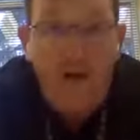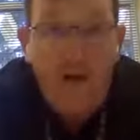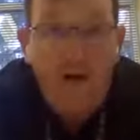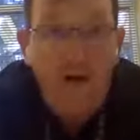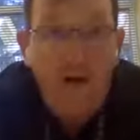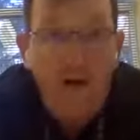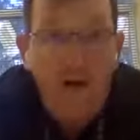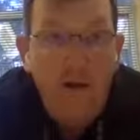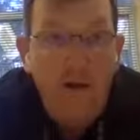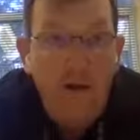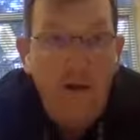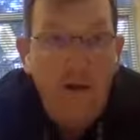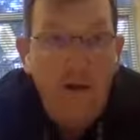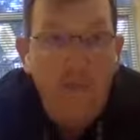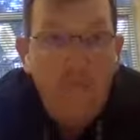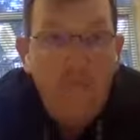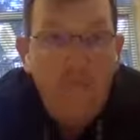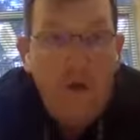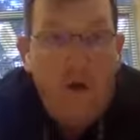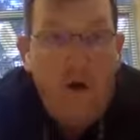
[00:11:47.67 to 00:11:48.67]
and
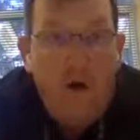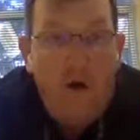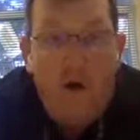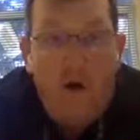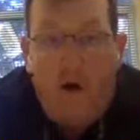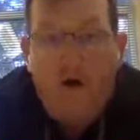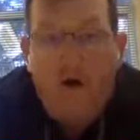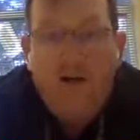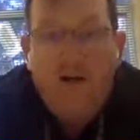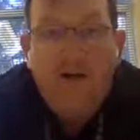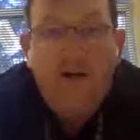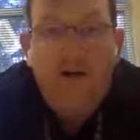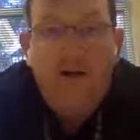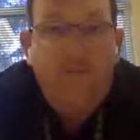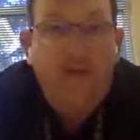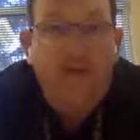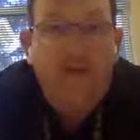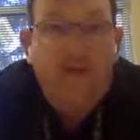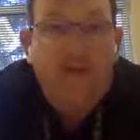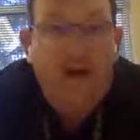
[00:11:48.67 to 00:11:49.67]
our
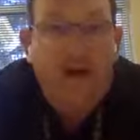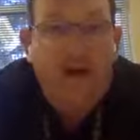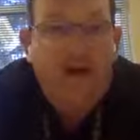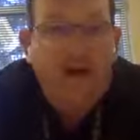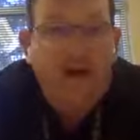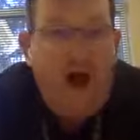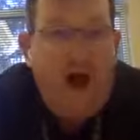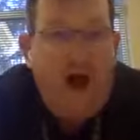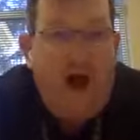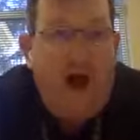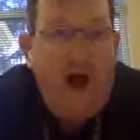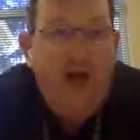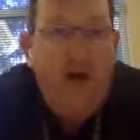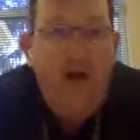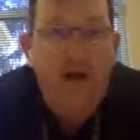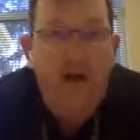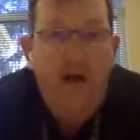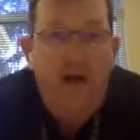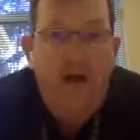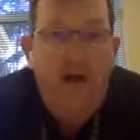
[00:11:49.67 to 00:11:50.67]
acceptance rate is high.